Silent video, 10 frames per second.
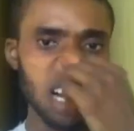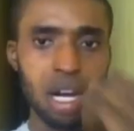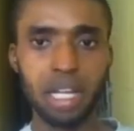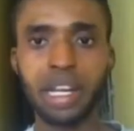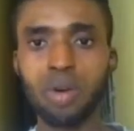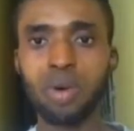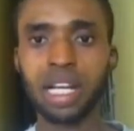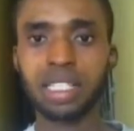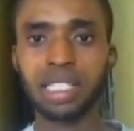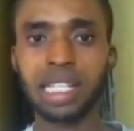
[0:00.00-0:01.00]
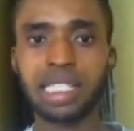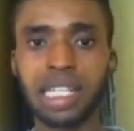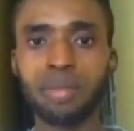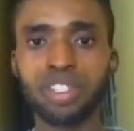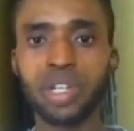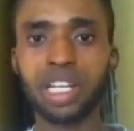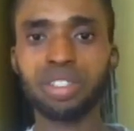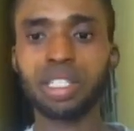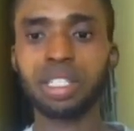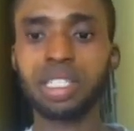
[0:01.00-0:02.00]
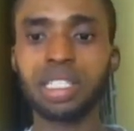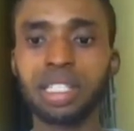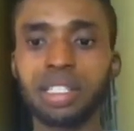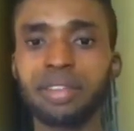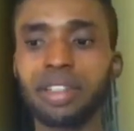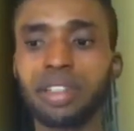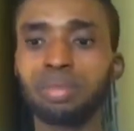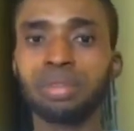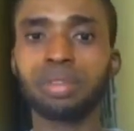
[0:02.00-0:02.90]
And then we can say, let me try storing this in a variable.